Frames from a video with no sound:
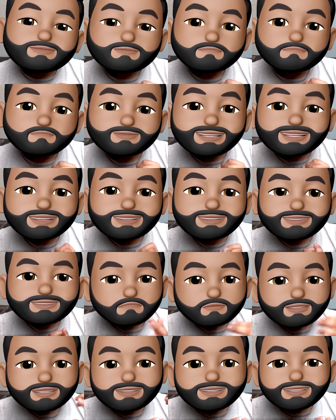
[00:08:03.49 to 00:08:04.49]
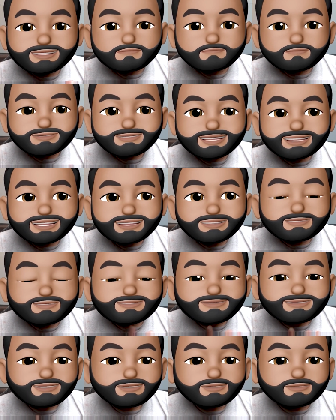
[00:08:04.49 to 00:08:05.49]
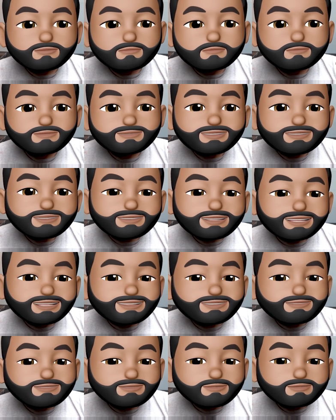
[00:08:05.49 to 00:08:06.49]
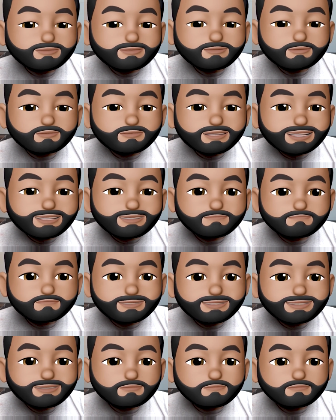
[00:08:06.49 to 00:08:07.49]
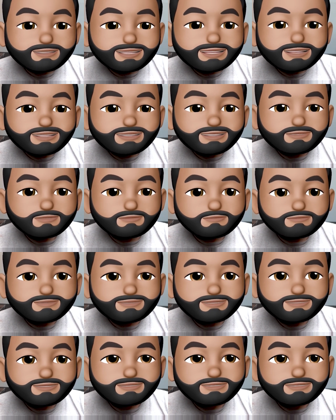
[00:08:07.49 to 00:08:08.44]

spray in this machine. So in total, I spent about